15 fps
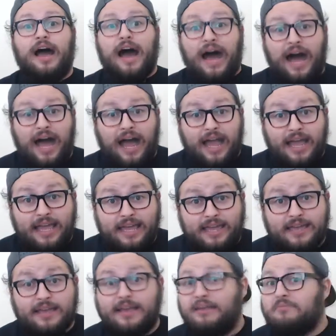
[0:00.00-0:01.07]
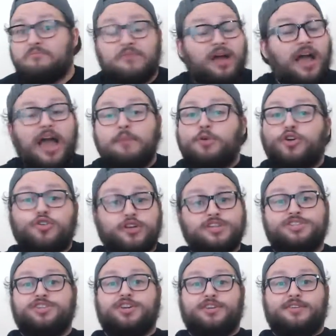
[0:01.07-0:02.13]
I'm a
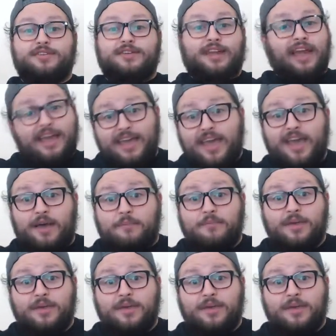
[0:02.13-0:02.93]
Christian. I am.